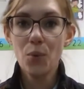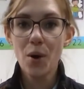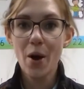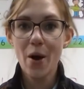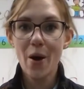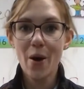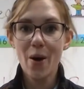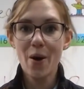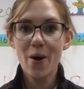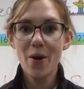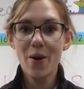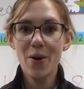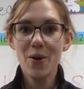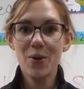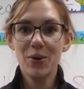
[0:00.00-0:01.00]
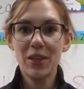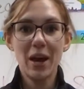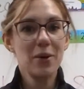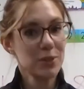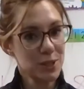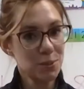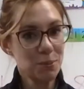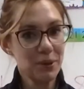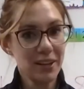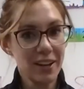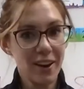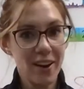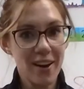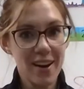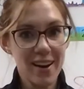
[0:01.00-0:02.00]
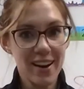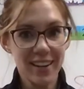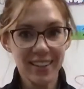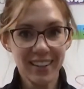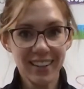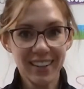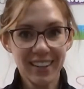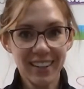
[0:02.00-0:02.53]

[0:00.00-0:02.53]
Whoa, that was pretty hard.